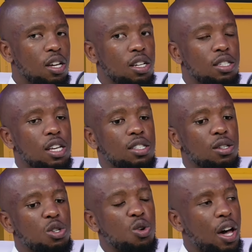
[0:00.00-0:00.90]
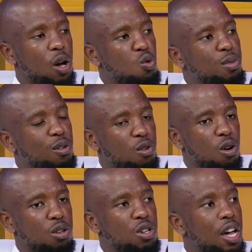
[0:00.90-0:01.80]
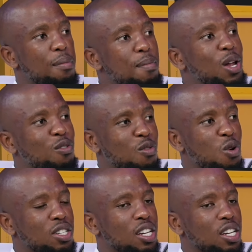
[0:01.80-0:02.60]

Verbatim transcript: It says, You are a woman of God, you are a man of God.